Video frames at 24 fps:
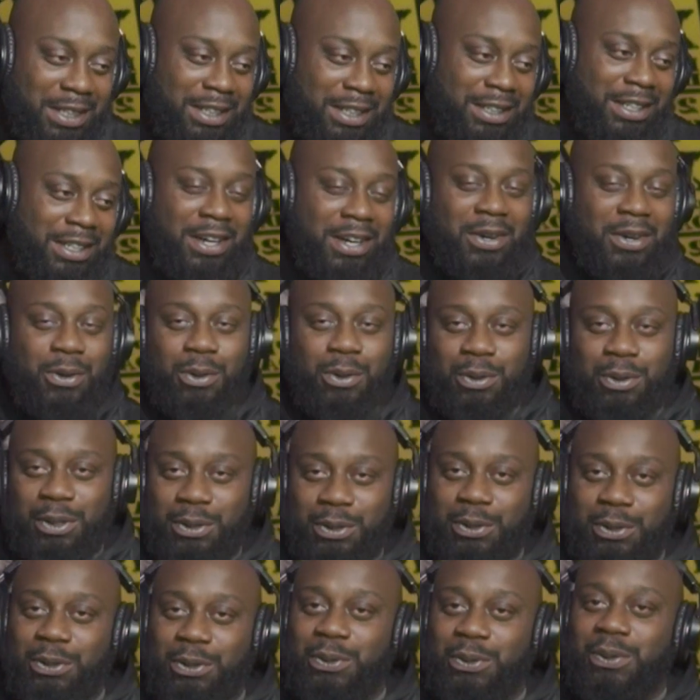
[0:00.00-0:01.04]
Not only do
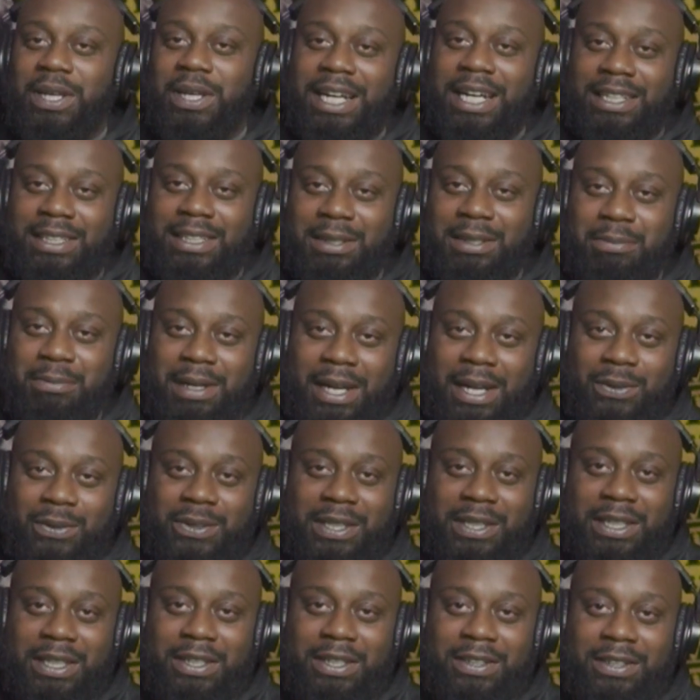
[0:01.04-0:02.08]
you got them out
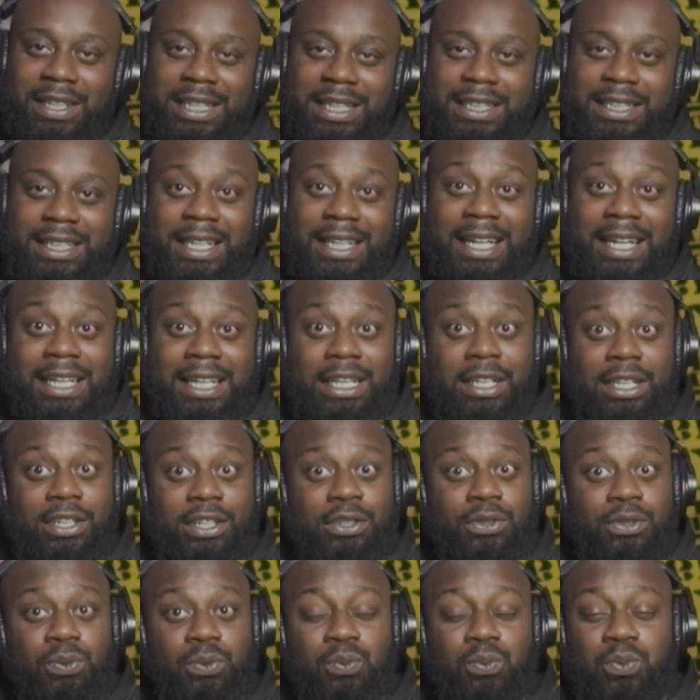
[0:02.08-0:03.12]
there like that,
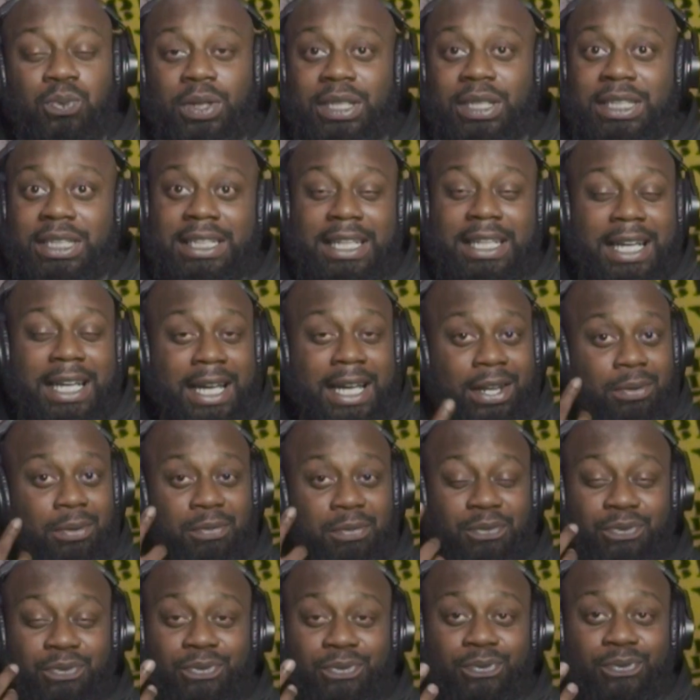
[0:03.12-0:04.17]
you really got them,
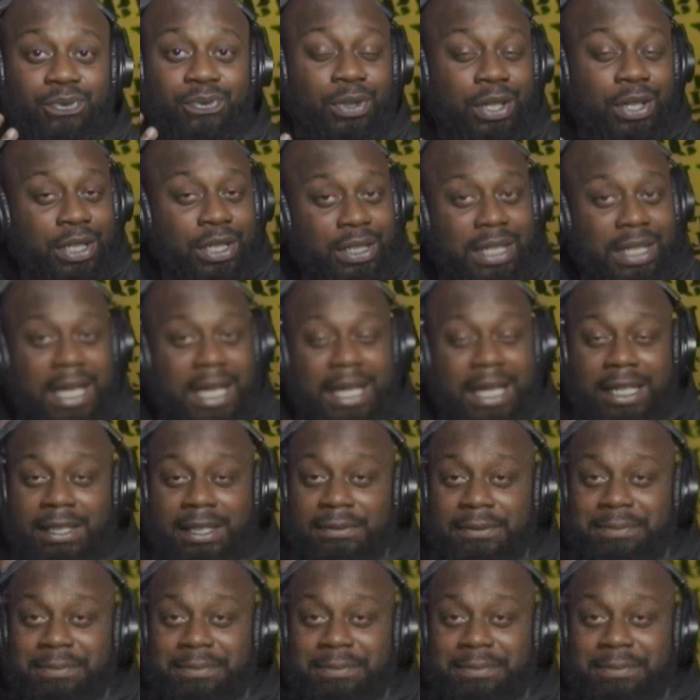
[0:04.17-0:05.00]
like,